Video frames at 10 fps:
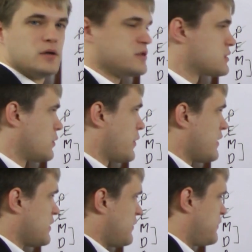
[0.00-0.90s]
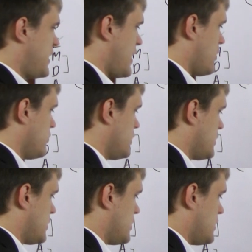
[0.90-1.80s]
So what we have left now
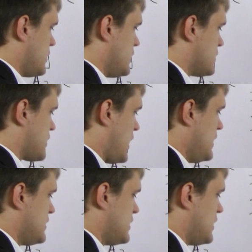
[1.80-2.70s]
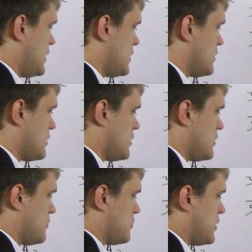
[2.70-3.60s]
is eighteen
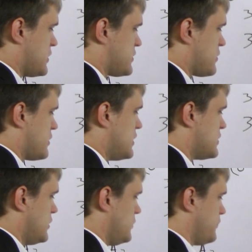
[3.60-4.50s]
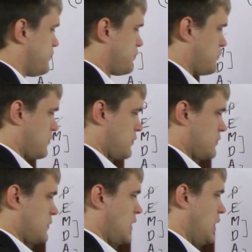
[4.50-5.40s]
plus thirty-two.
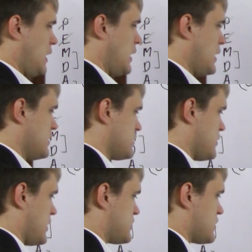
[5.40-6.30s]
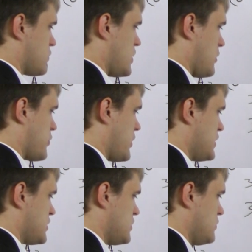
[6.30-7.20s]
And so that's just one
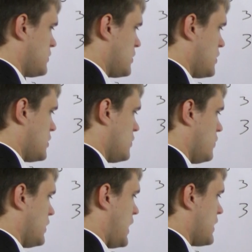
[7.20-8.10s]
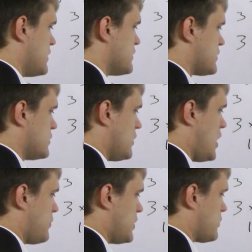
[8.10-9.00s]
operation. We'll add these two
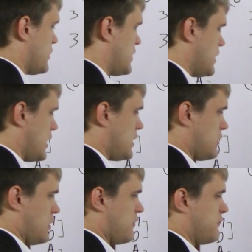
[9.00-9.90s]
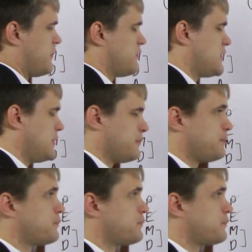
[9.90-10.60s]
up and we get fifty.